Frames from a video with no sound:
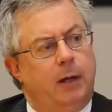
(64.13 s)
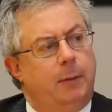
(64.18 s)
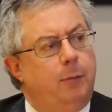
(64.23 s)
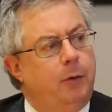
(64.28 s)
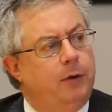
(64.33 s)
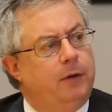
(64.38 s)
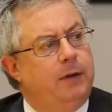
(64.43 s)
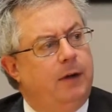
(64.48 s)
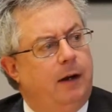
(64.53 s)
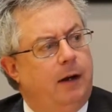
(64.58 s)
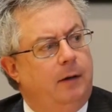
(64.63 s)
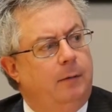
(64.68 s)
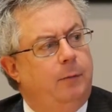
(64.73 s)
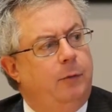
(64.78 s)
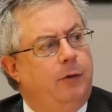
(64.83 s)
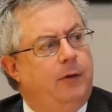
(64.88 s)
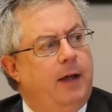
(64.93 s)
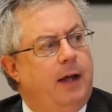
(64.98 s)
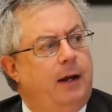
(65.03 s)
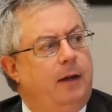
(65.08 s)
really put
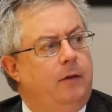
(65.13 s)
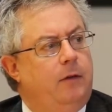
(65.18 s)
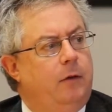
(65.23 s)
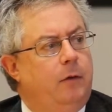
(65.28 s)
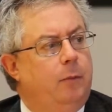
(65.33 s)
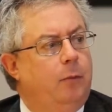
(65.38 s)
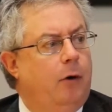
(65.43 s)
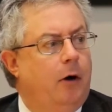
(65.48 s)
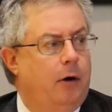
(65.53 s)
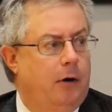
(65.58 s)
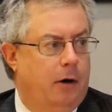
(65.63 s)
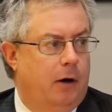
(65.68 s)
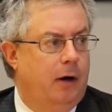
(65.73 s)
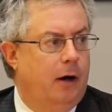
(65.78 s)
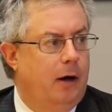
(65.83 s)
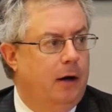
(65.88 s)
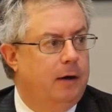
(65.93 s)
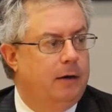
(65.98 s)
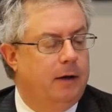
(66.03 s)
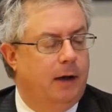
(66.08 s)
that into a broader
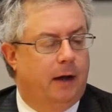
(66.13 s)
context.